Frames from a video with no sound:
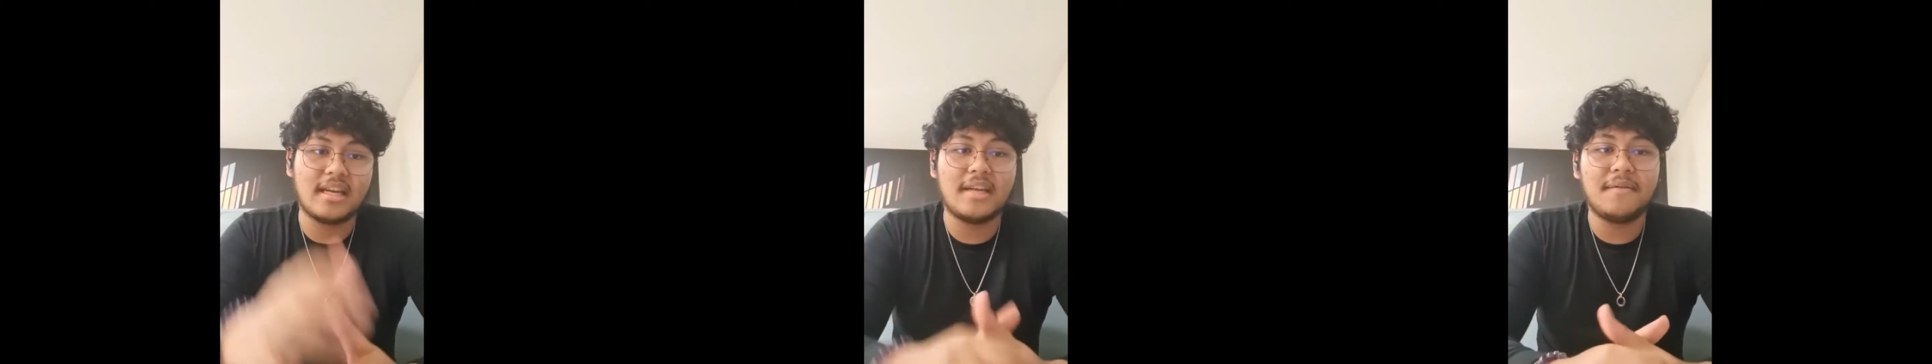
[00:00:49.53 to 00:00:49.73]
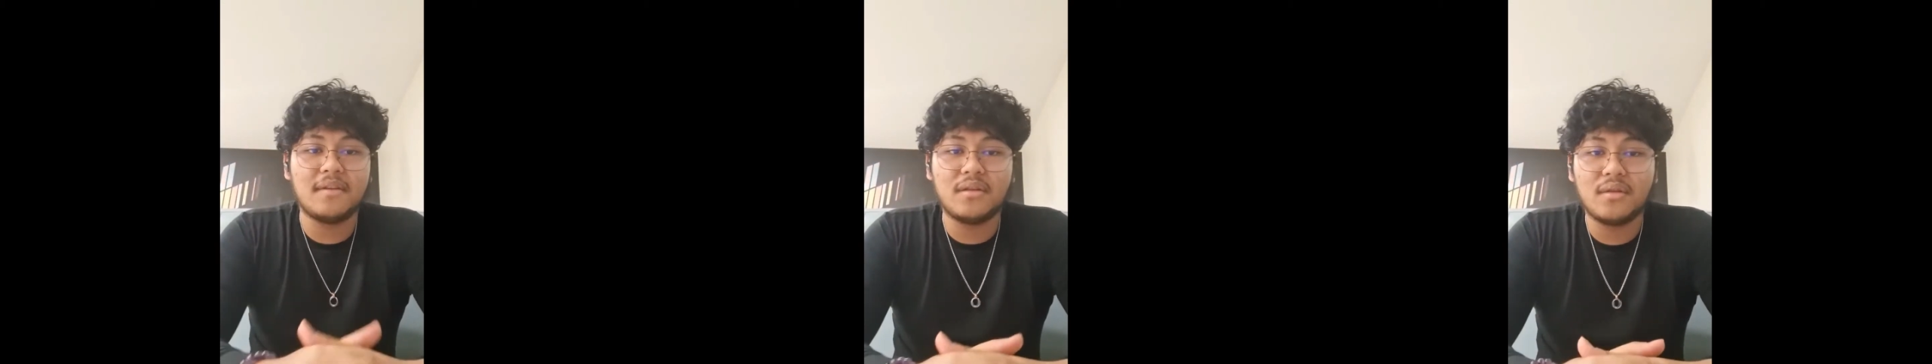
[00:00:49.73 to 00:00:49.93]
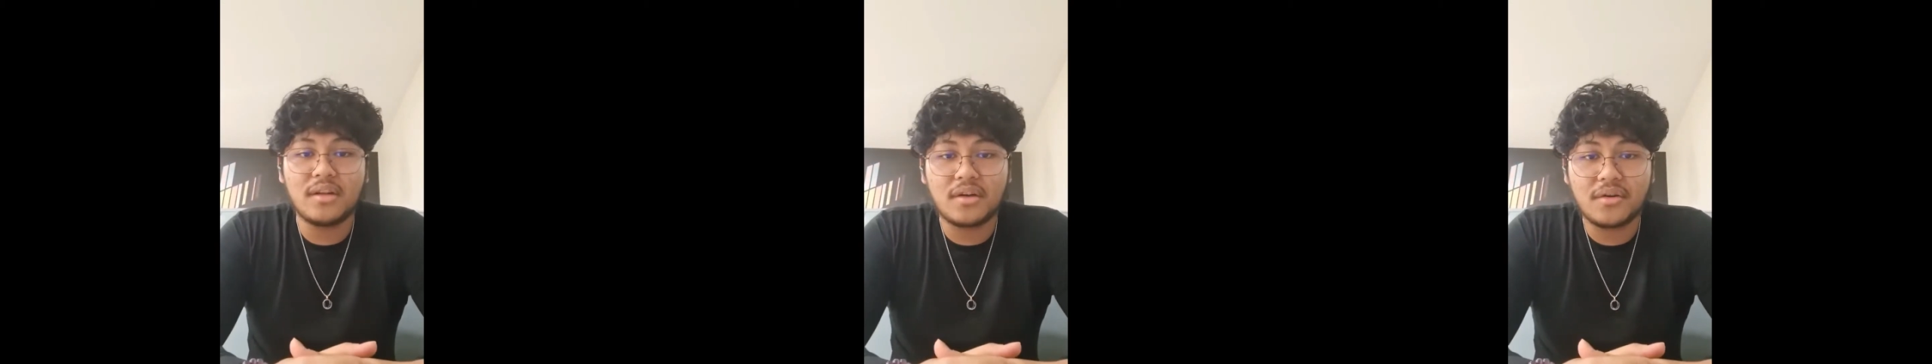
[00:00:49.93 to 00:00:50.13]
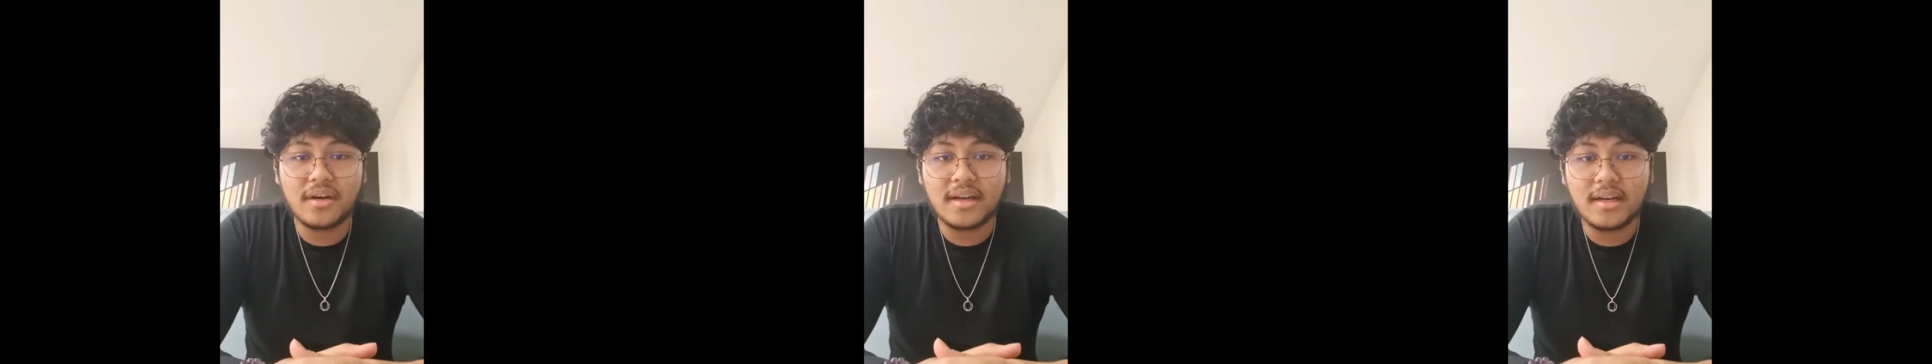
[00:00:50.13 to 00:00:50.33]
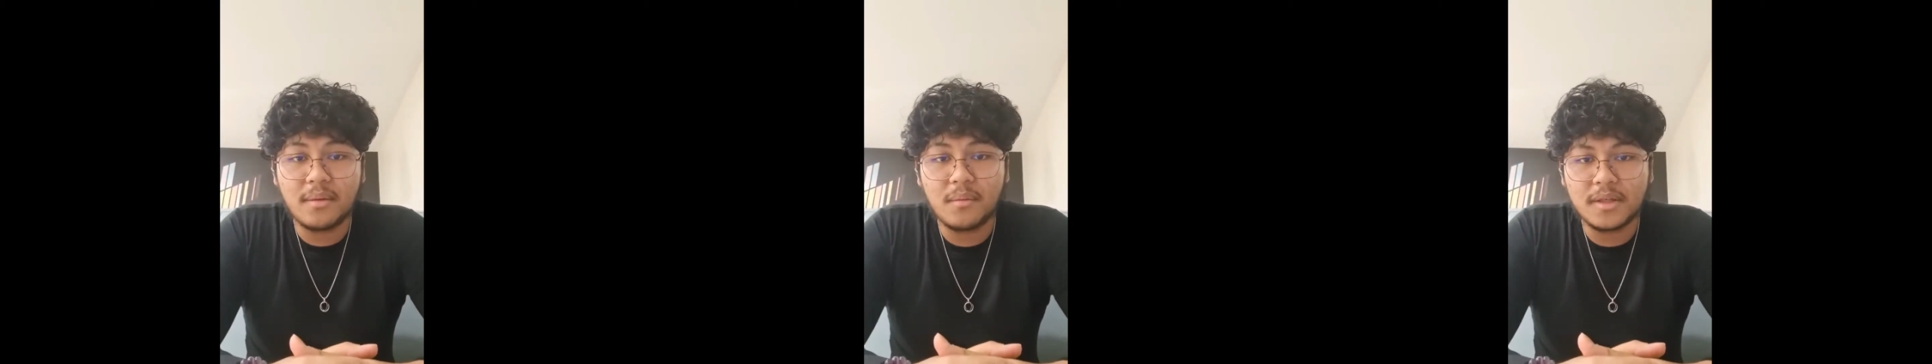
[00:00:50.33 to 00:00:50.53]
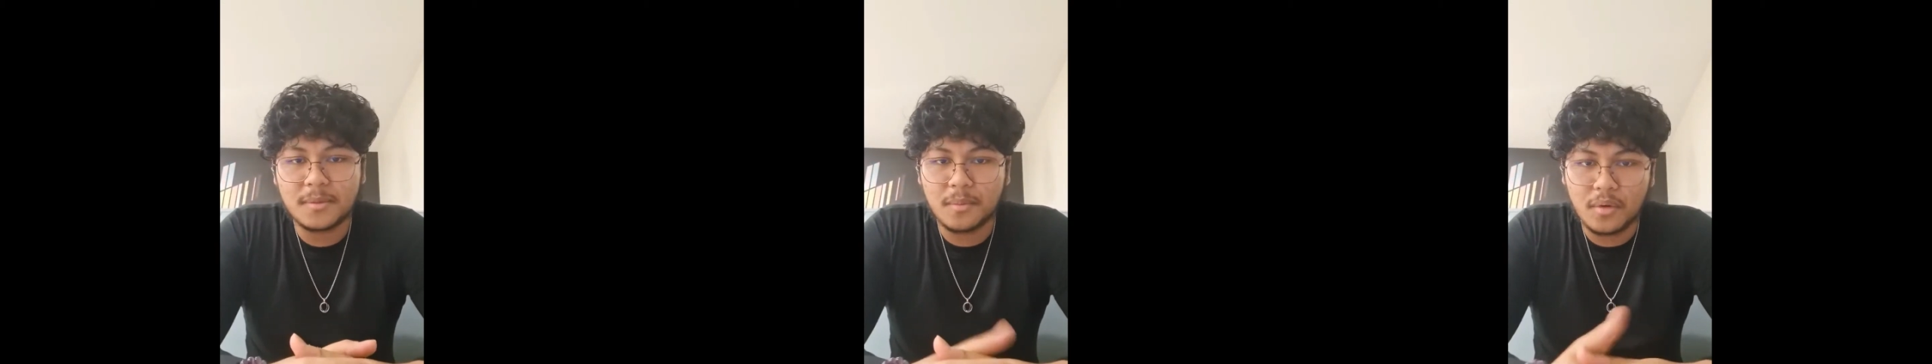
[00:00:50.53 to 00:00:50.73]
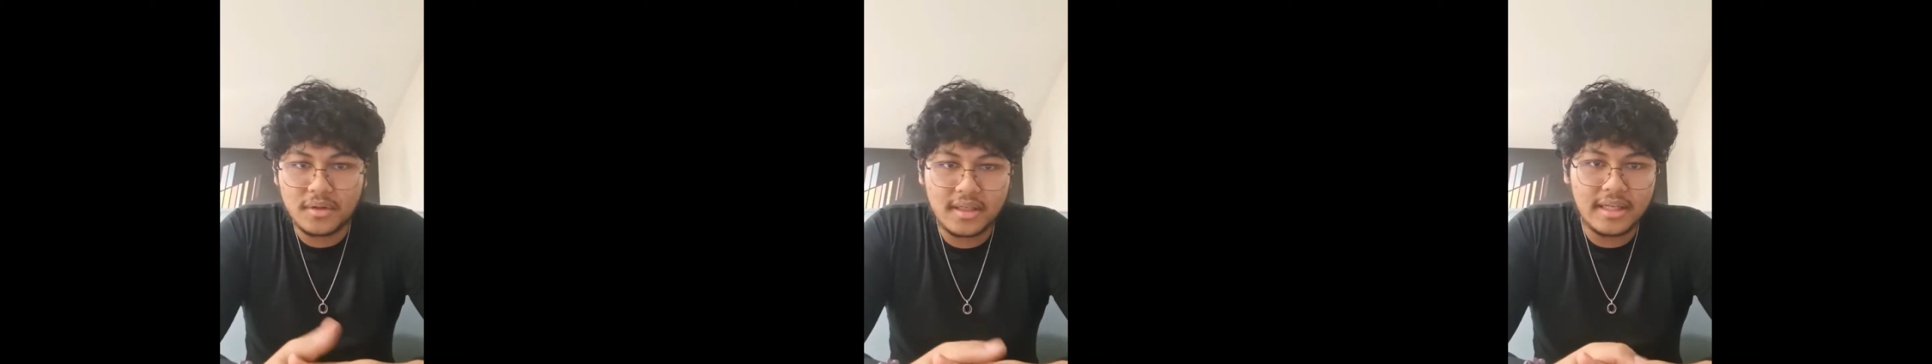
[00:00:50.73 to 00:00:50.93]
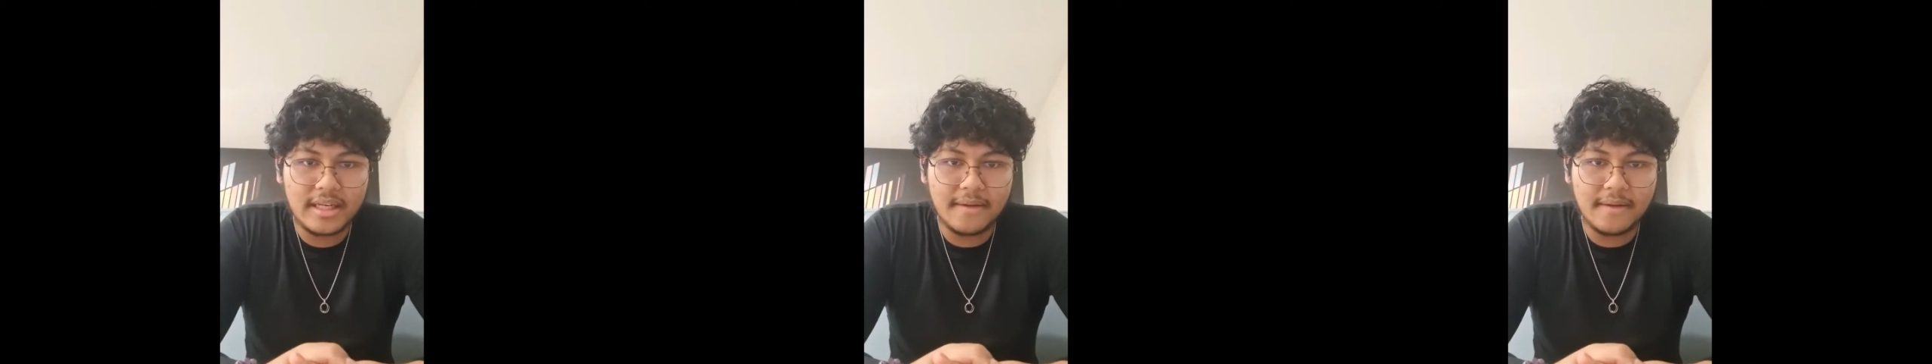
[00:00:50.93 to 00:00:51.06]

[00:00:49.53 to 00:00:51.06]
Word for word: and even though the curriculum was mostly